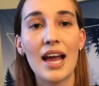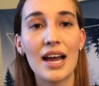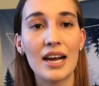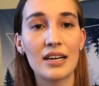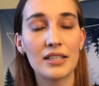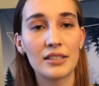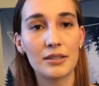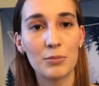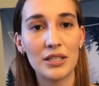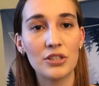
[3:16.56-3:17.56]
And
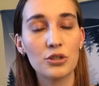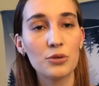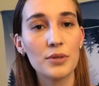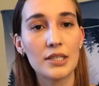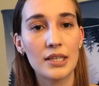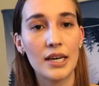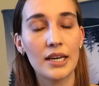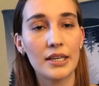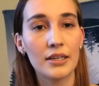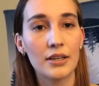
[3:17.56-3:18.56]
my sister was
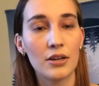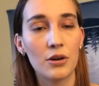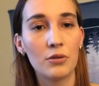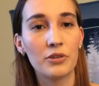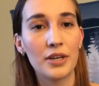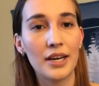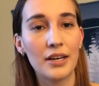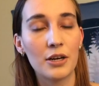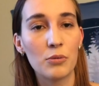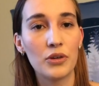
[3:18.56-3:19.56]
staying
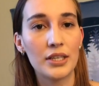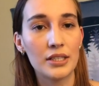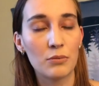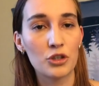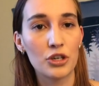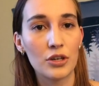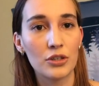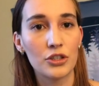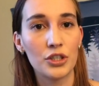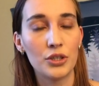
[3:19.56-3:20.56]
overnight a couple nights in Montreal
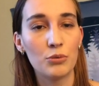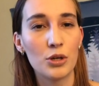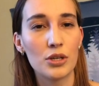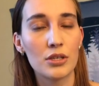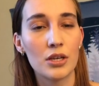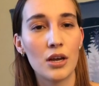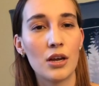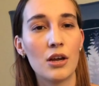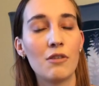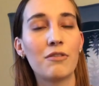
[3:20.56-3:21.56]
because she was
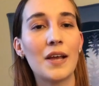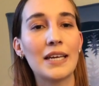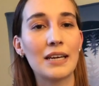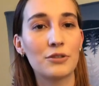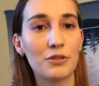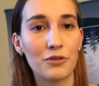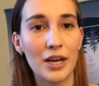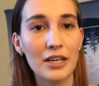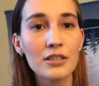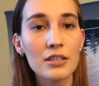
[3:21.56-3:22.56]
flying out to
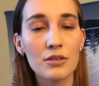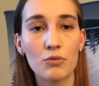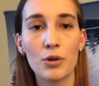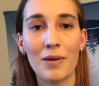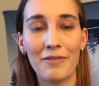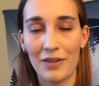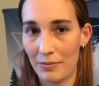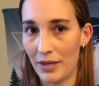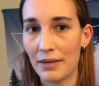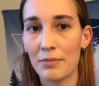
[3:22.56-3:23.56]
France, where my
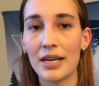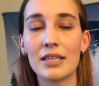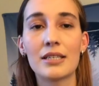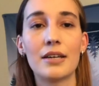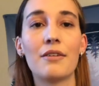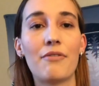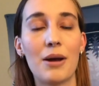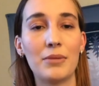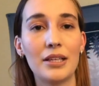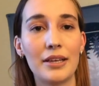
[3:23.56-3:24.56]
extended
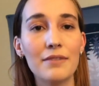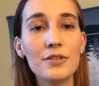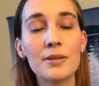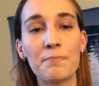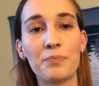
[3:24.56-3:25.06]
family lives.